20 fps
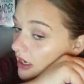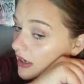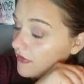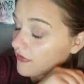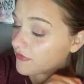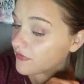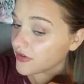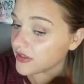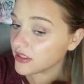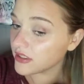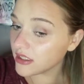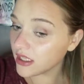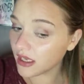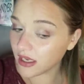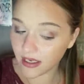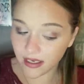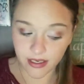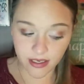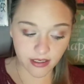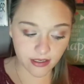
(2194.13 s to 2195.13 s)
feel
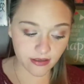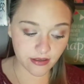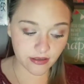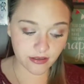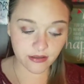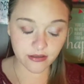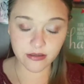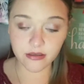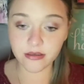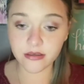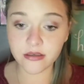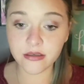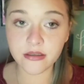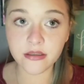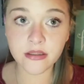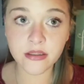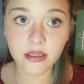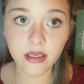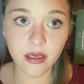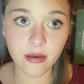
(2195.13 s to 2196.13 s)
like,
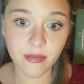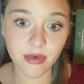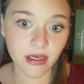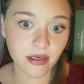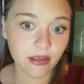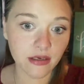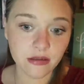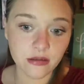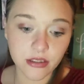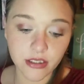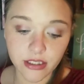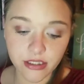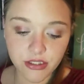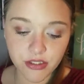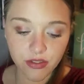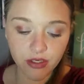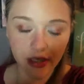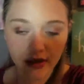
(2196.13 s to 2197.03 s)
I'm not going to look at you